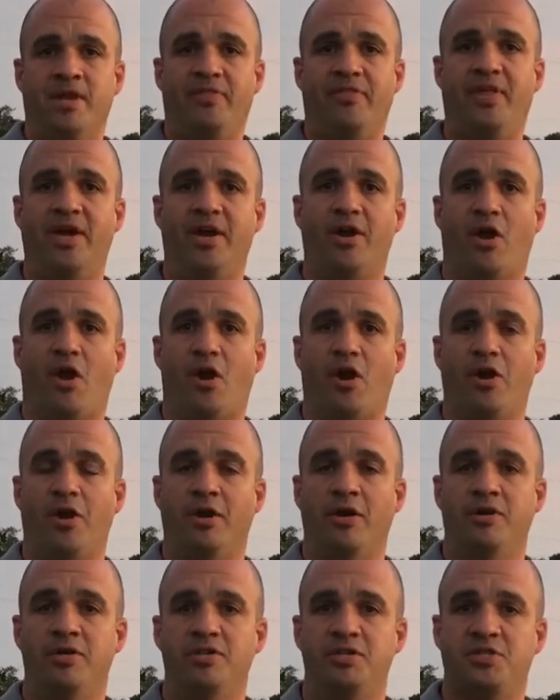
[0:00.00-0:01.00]
there
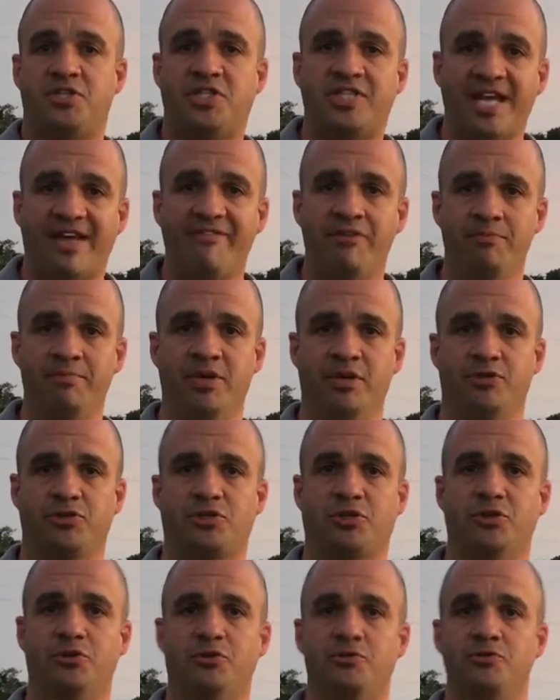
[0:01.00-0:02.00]
are 7 middle
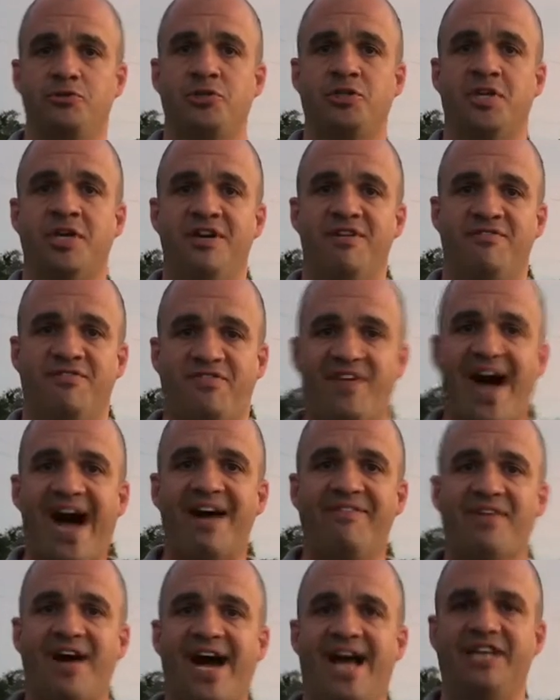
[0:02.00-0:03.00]
schools,
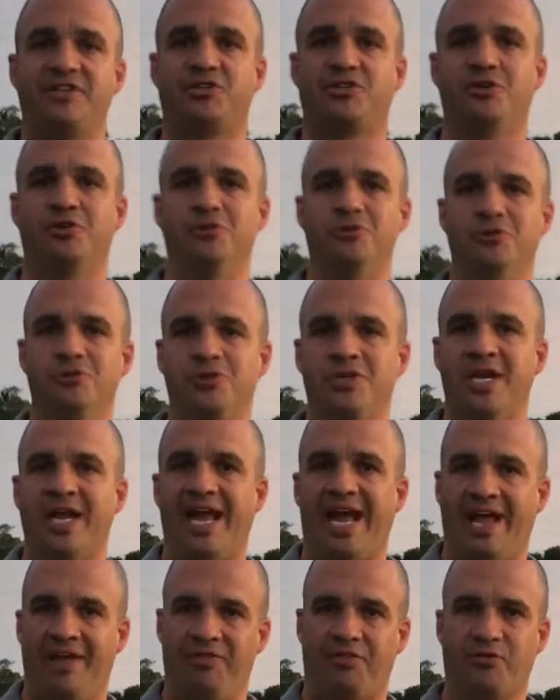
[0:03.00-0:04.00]
5 high schools,
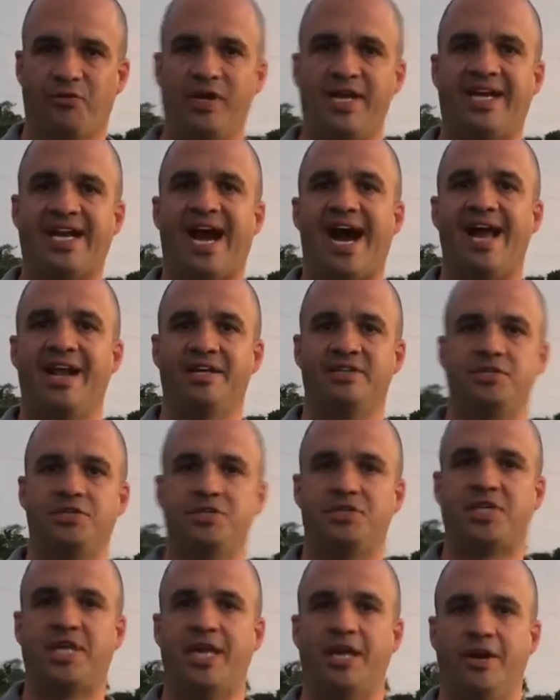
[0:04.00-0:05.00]
and 3
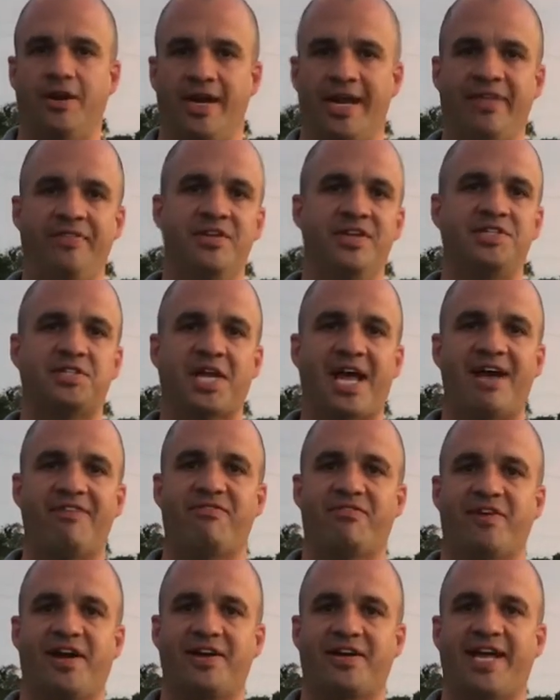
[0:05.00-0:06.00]
colleges here in this
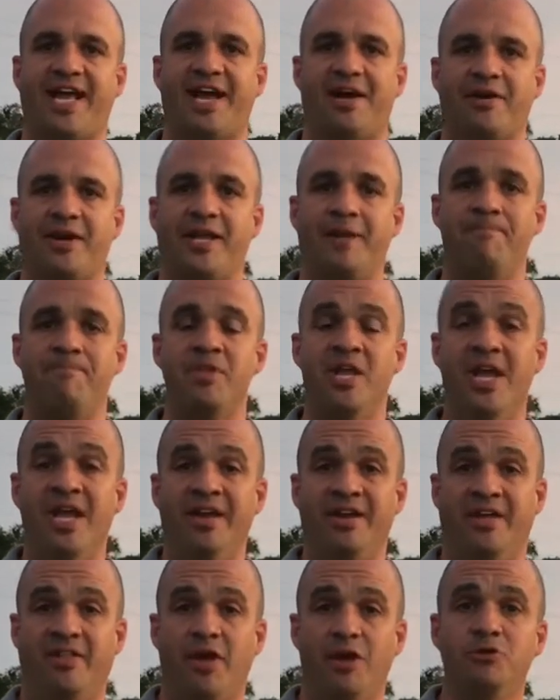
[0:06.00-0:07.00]
half of our county.
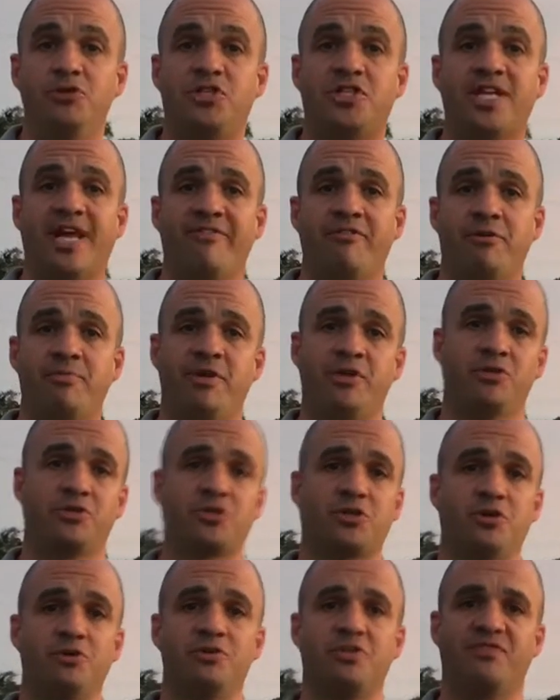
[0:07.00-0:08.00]
Now those 7 middle
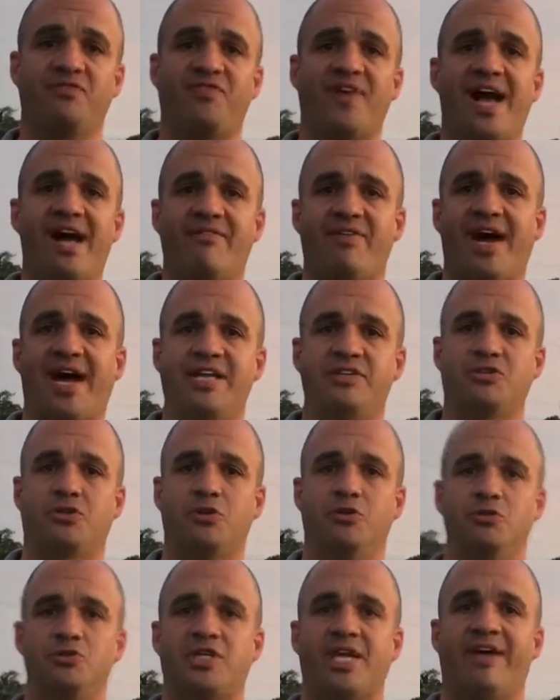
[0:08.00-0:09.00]
schools and 5 high
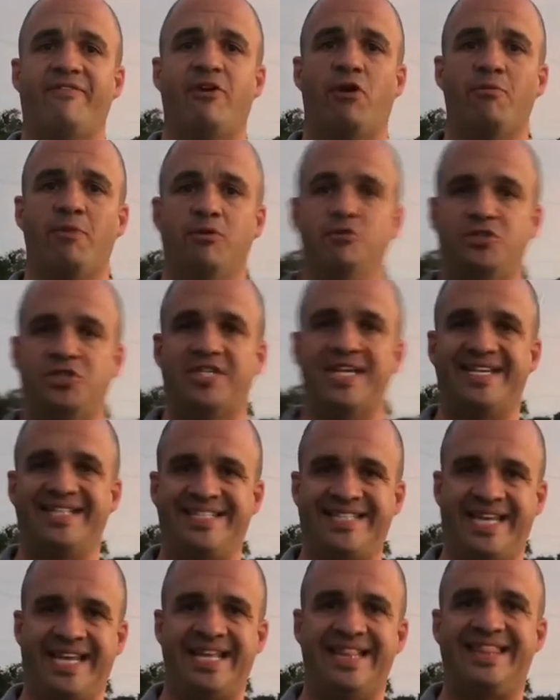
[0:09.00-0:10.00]
schools have almost
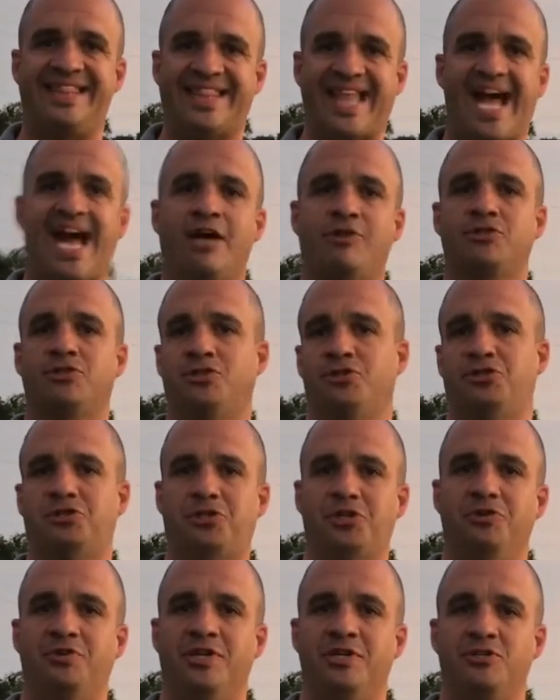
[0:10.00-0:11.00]
16,000
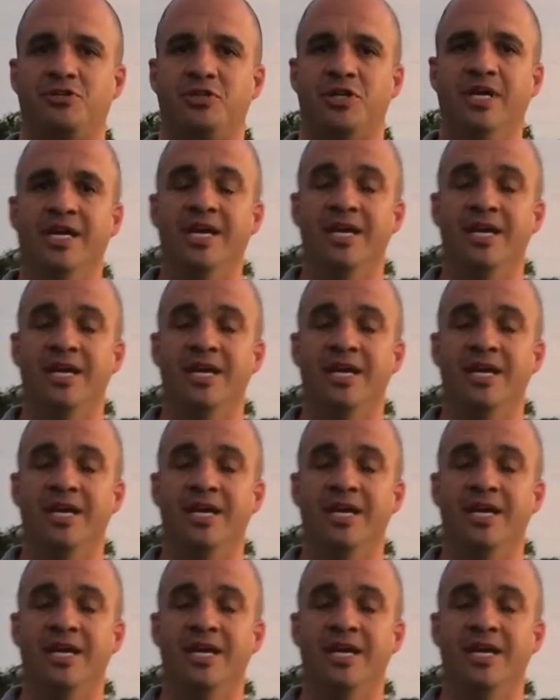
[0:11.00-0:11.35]
students.